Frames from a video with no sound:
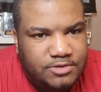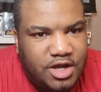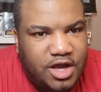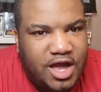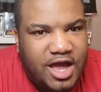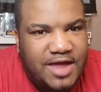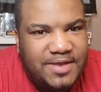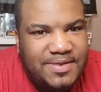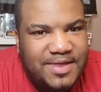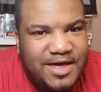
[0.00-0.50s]

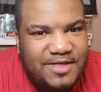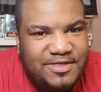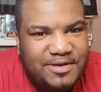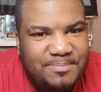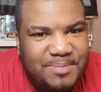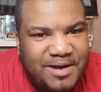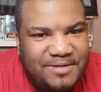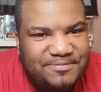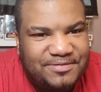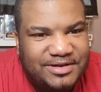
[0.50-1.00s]
And now they're
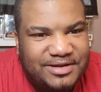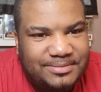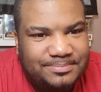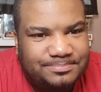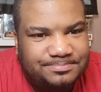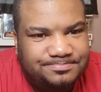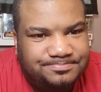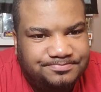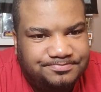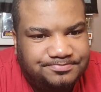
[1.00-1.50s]
back for him.
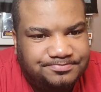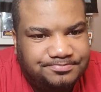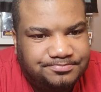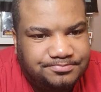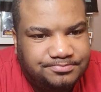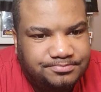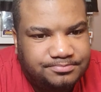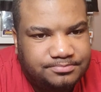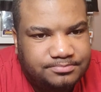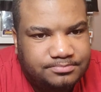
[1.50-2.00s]
You're
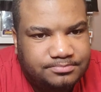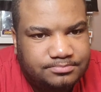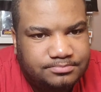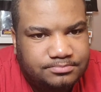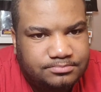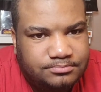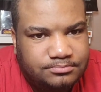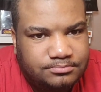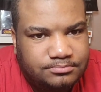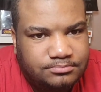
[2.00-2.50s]
coming
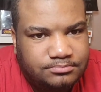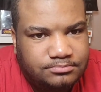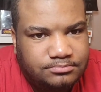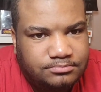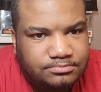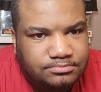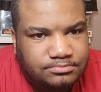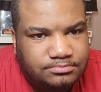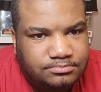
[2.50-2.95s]
with us.